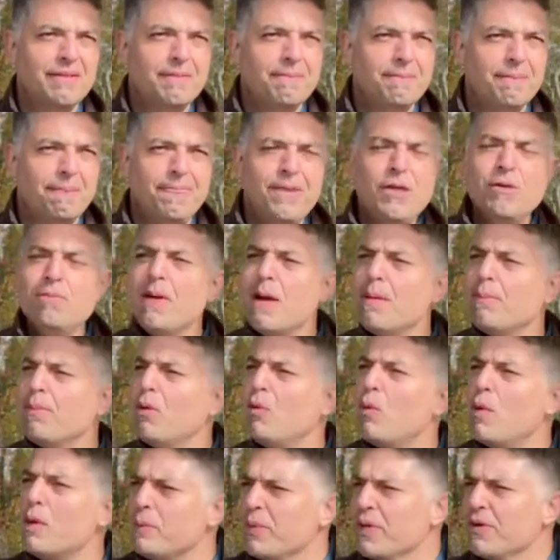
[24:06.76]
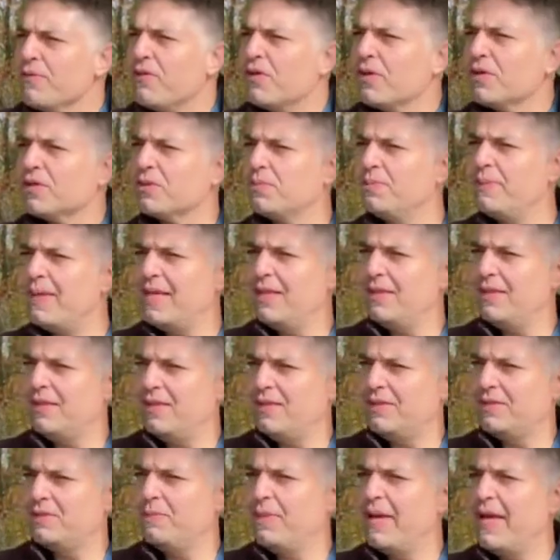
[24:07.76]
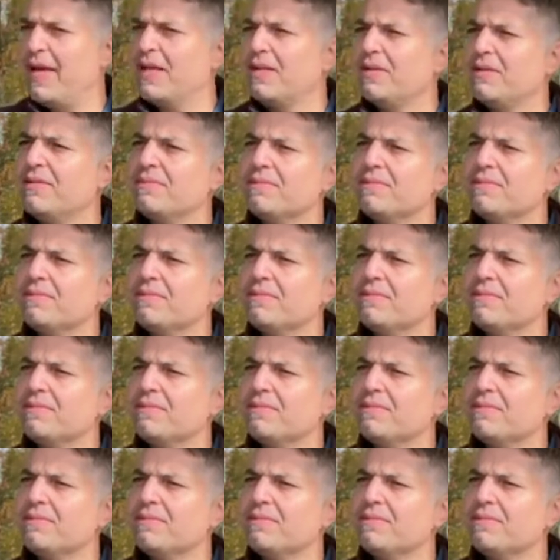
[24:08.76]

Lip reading: Do you remember when we first met this man?